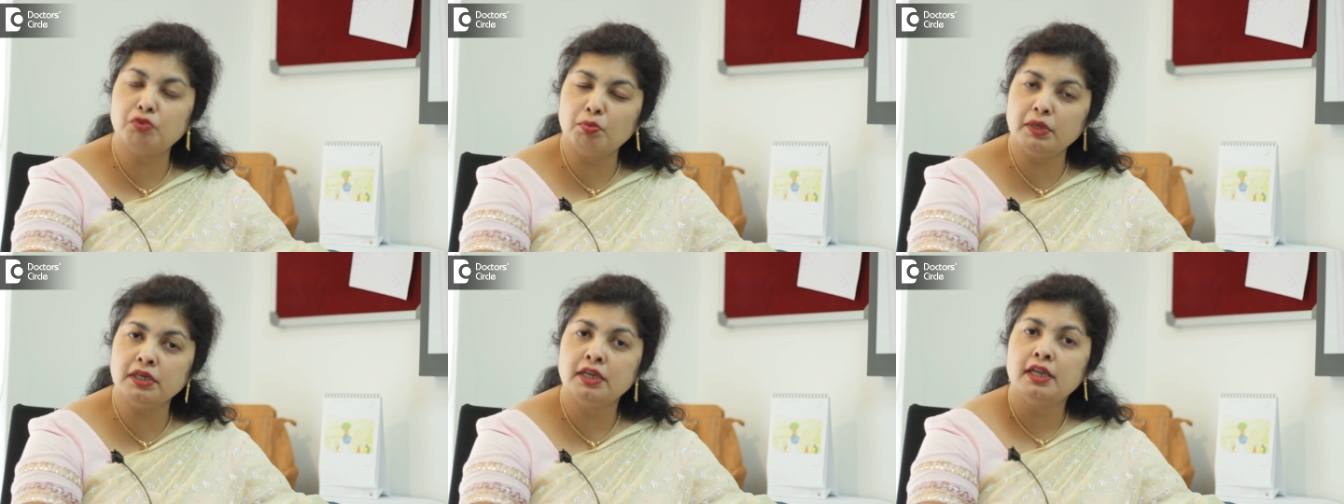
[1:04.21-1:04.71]

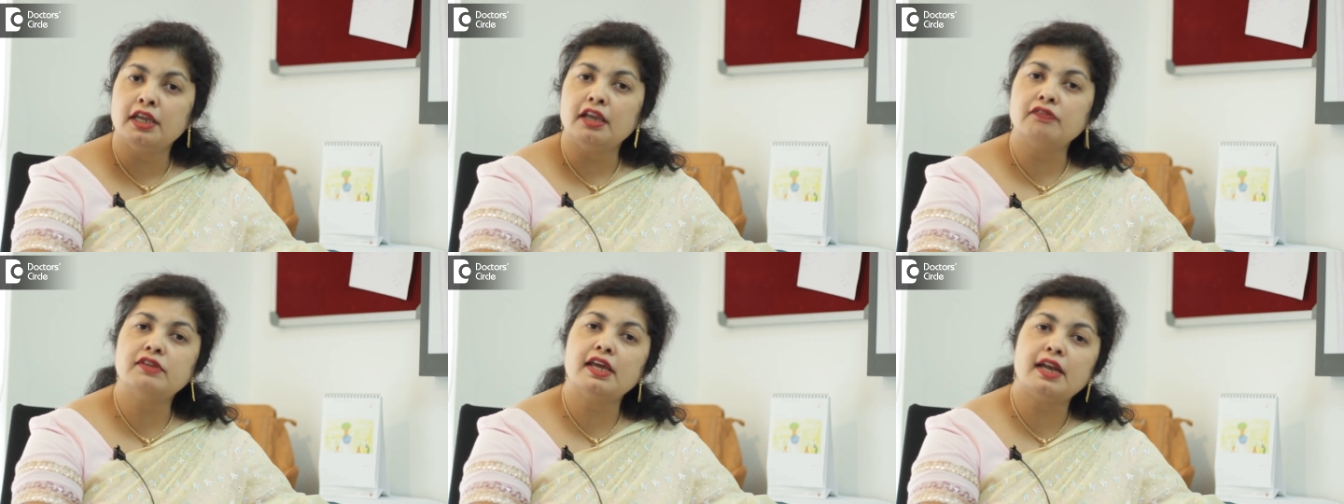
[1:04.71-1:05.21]
woman,
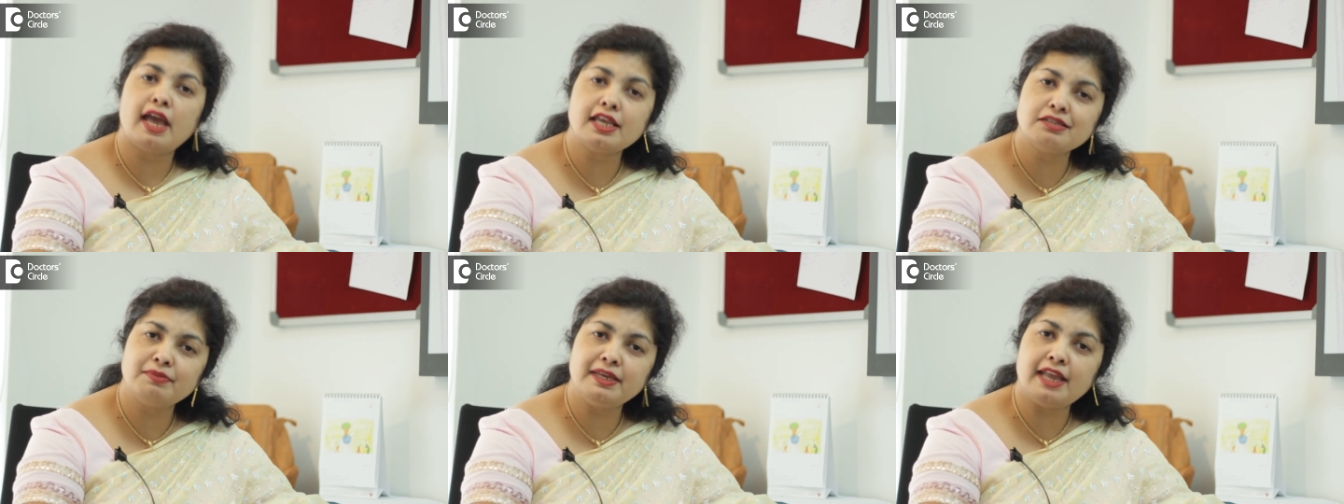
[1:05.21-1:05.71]
if there
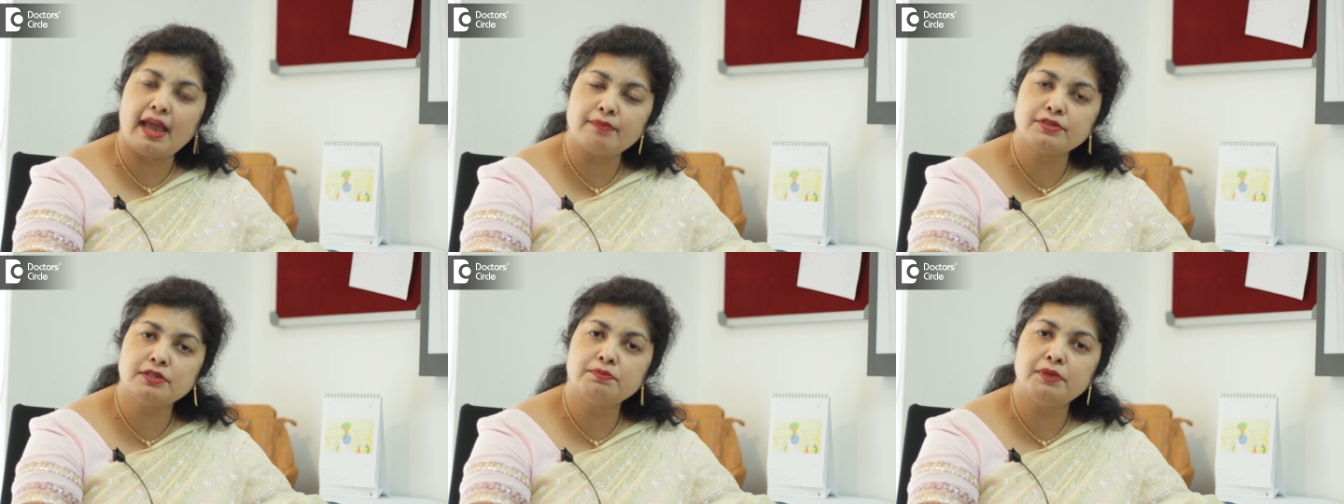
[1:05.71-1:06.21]
has been
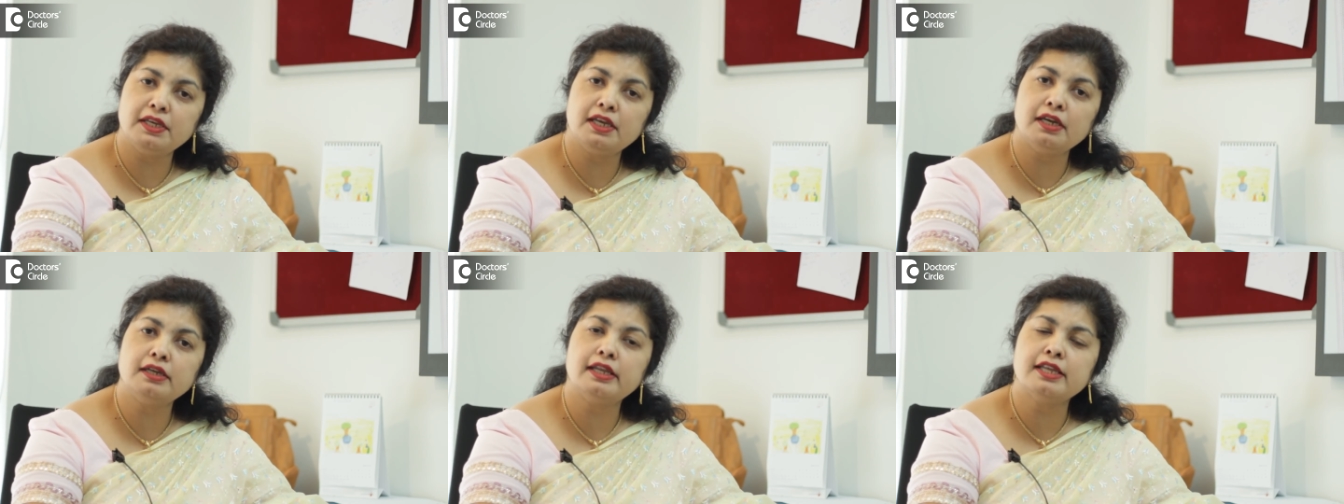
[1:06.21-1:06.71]
absent
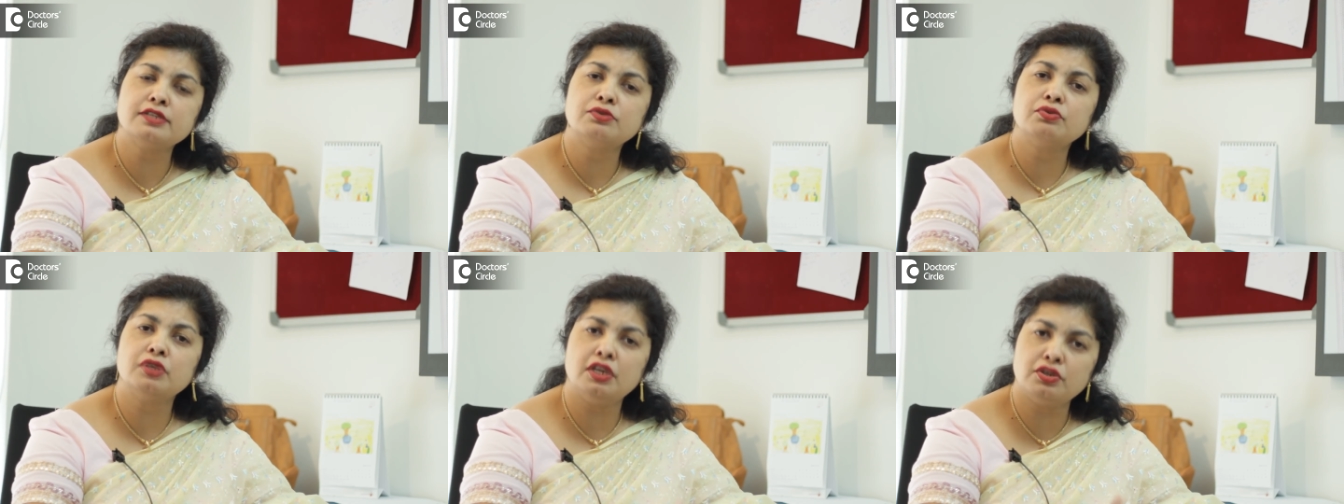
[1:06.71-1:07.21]
period, there is
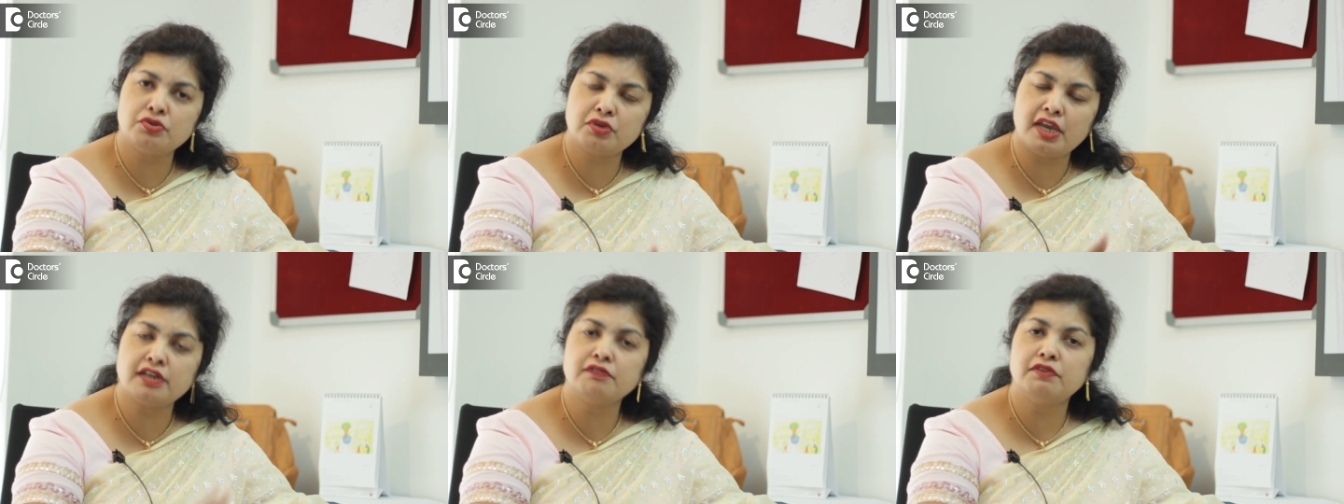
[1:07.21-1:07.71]
no need to
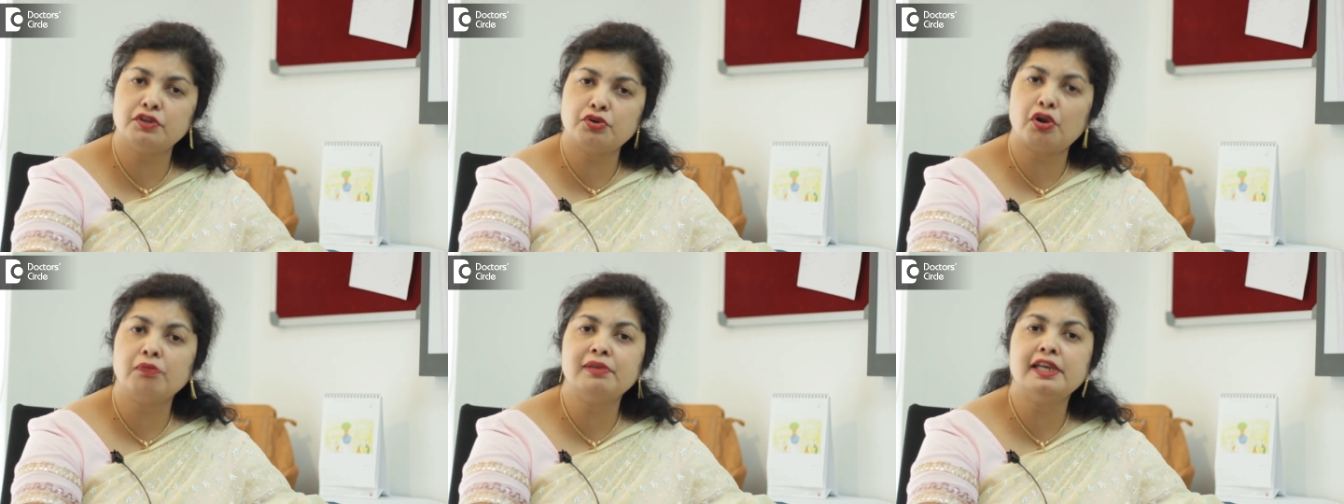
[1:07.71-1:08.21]
get a
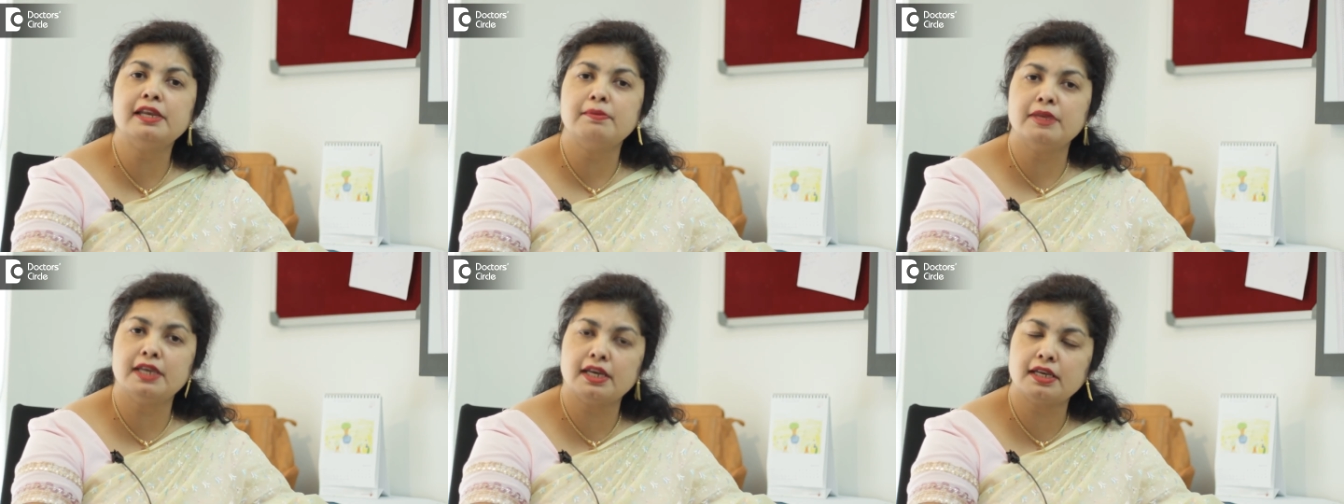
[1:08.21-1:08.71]
withdrawal bleed
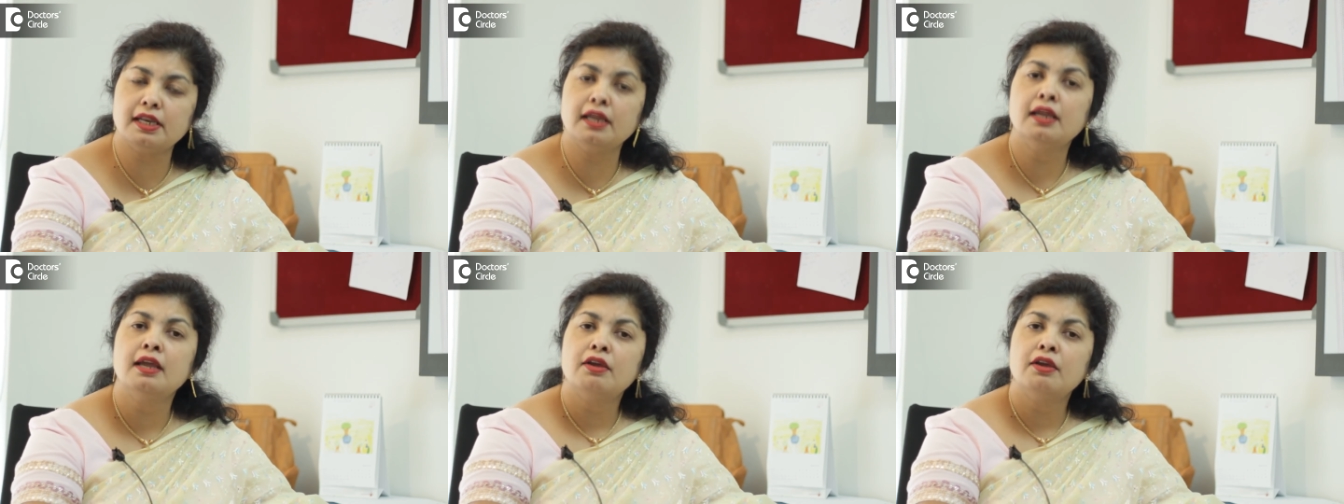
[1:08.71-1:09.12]
immediately.